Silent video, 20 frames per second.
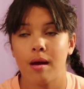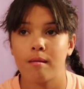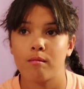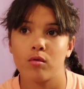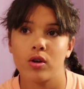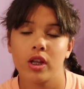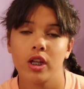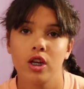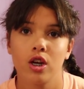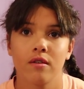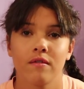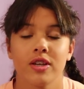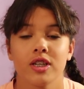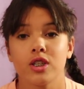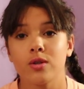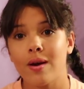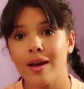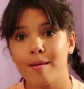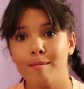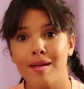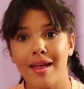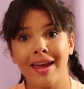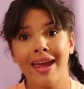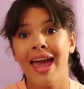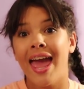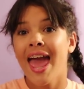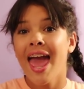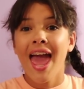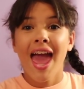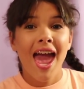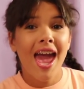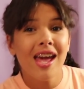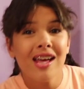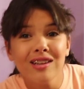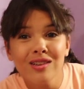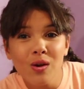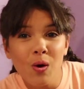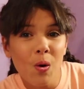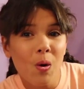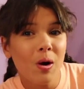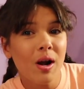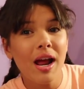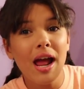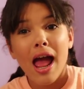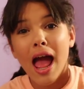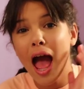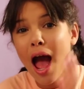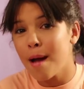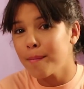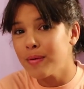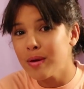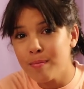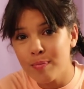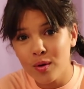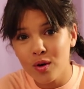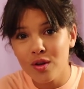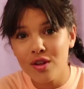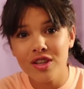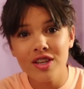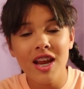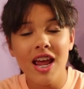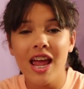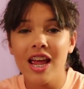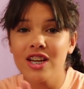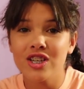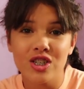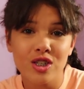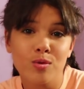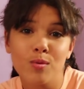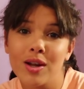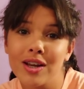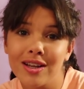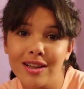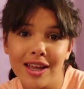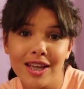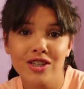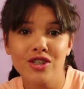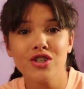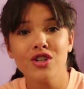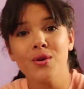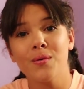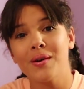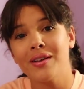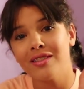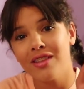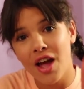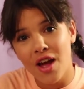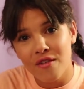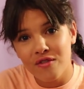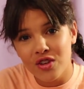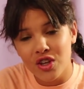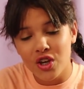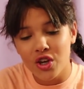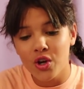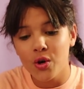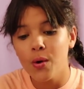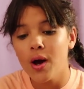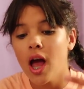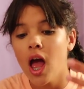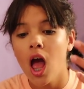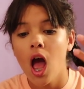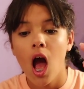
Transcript: I'm really nervous. So I could be like, hey Laura, happy birthday. Just want to let you know I love you.